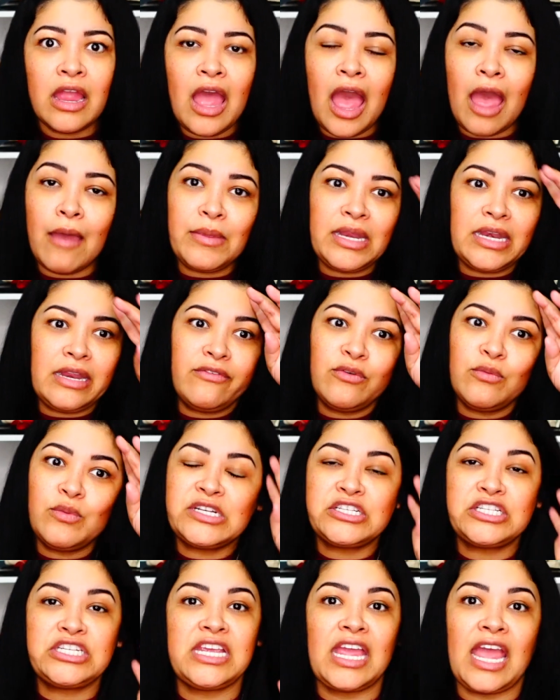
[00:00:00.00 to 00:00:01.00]
I mean, even when
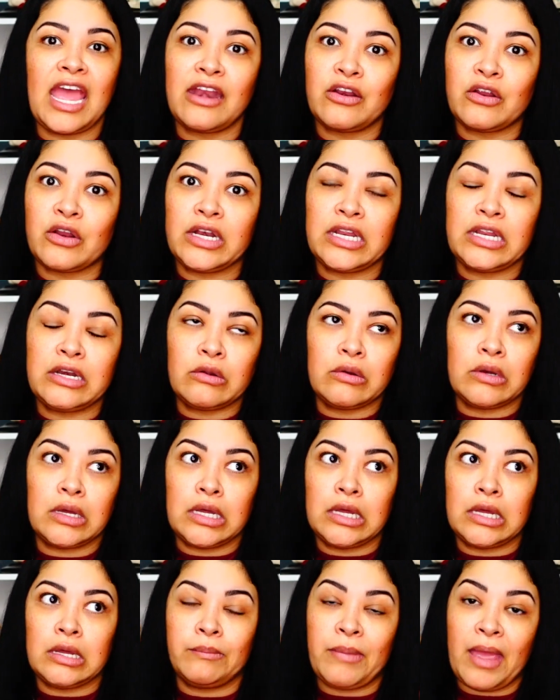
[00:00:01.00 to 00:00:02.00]
she had her little
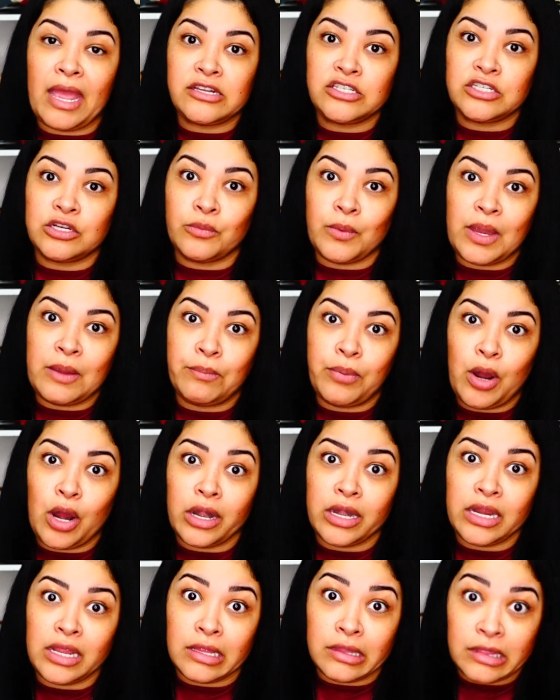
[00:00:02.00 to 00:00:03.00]
bachelorette
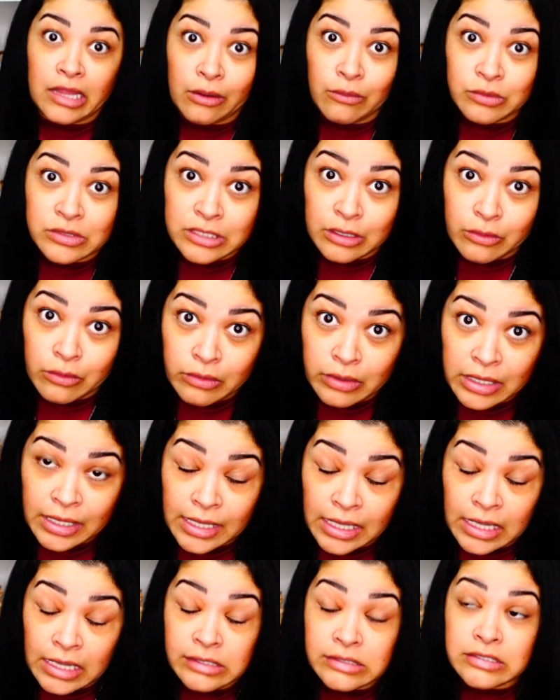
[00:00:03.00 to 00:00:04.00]
party and they was the only
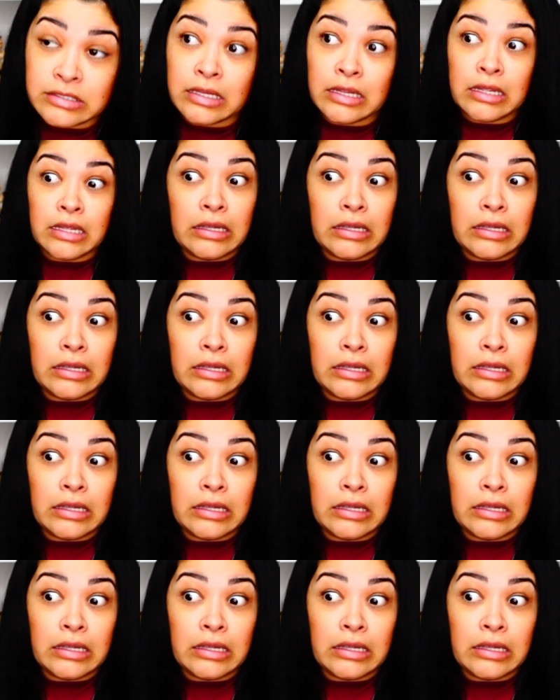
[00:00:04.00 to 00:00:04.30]
guests.